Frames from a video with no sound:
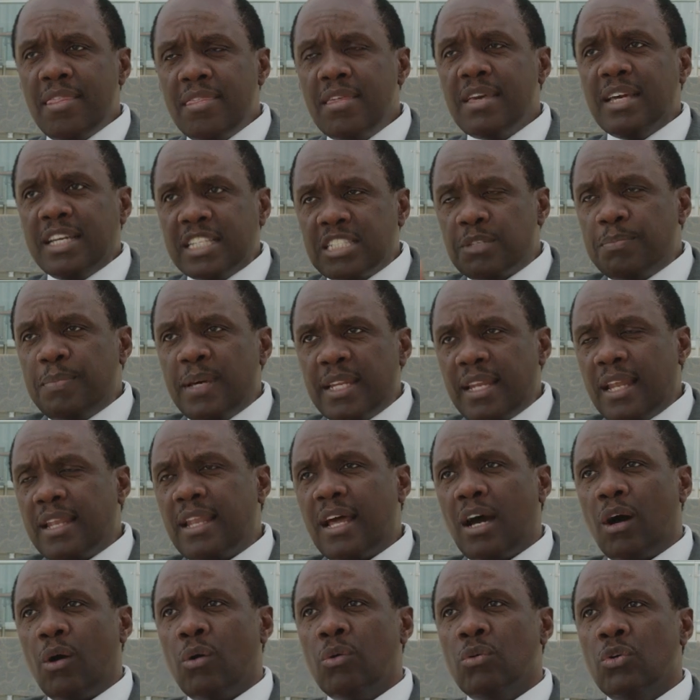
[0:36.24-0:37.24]
I think it's
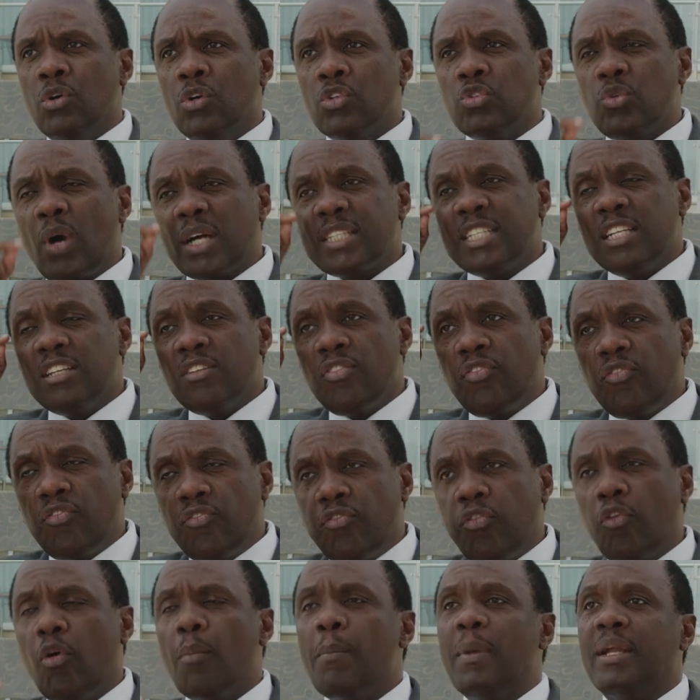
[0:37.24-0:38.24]
better now to
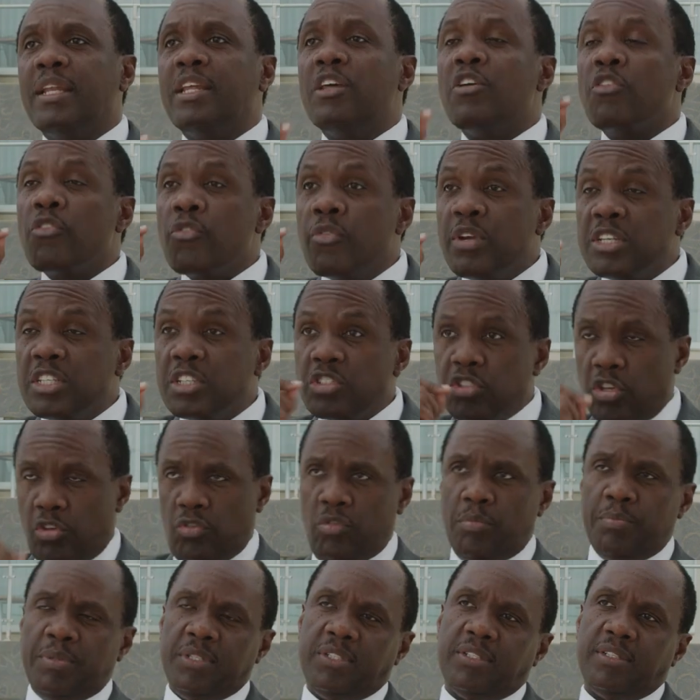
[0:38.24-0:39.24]
actually formally
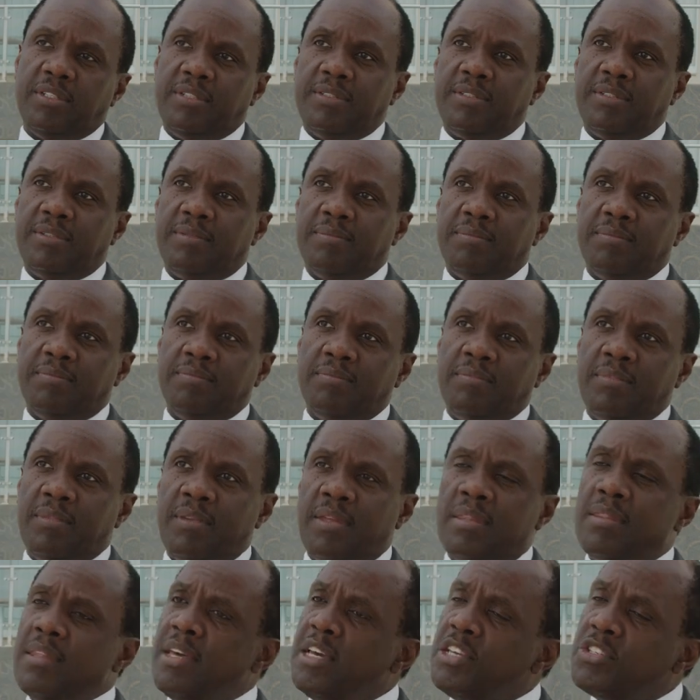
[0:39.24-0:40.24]
register your business.
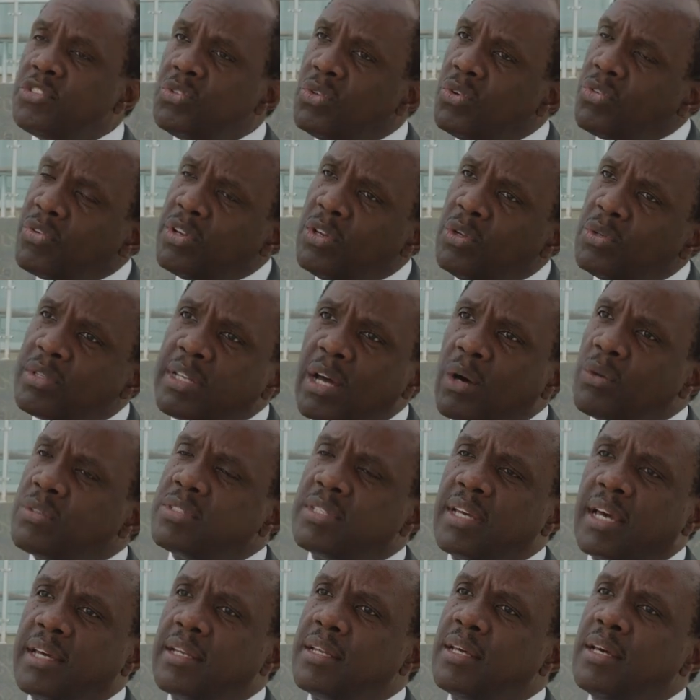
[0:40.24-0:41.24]
There is no real
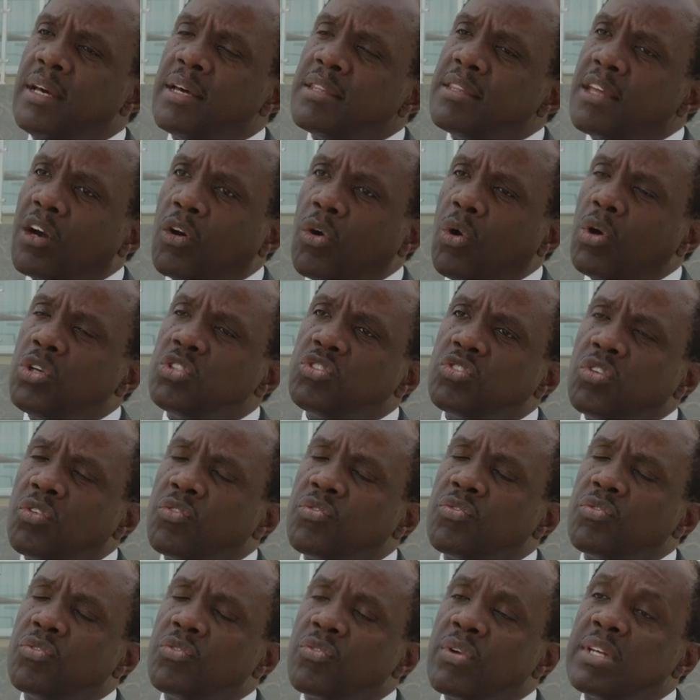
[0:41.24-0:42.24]
downside. The
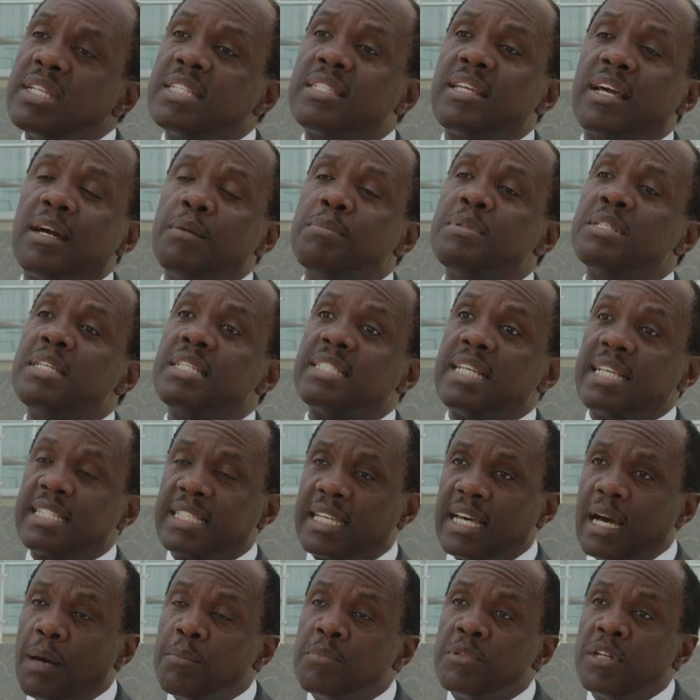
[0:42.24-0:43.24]
cost of registering a
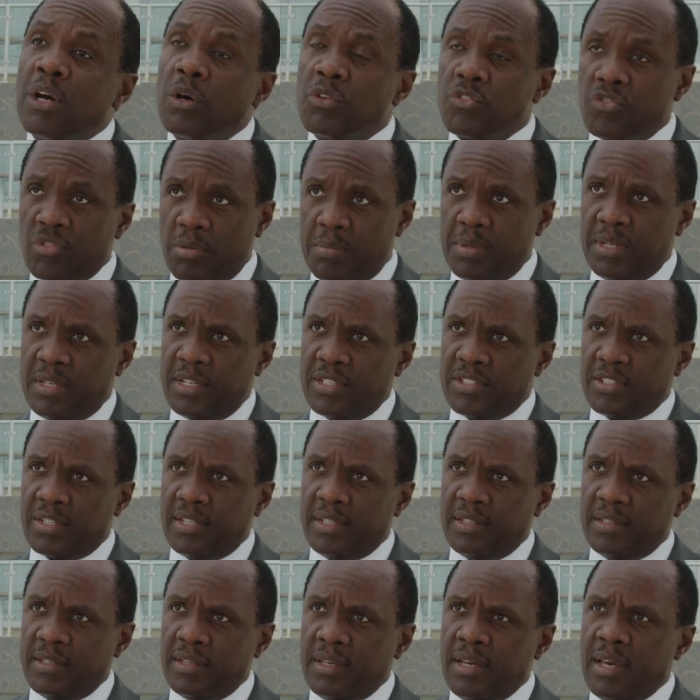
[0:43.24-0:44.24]
business has come down
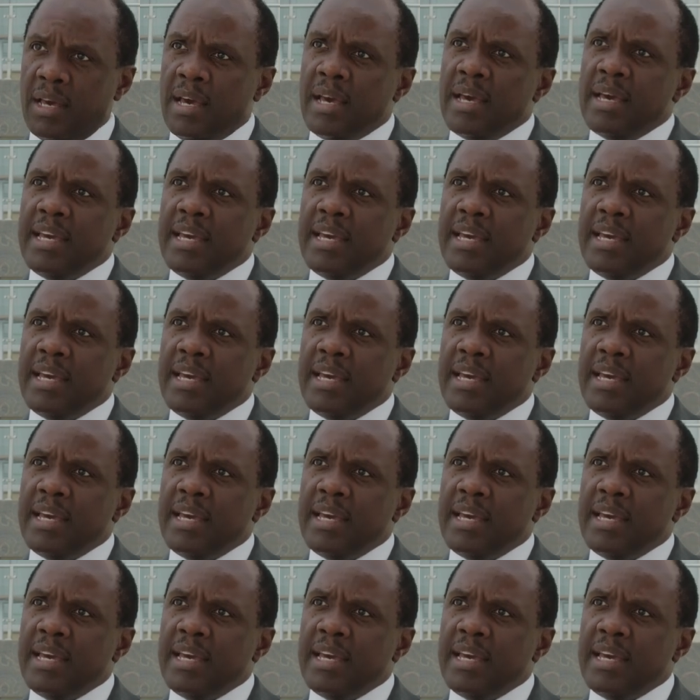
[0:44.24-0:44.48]
tremendously.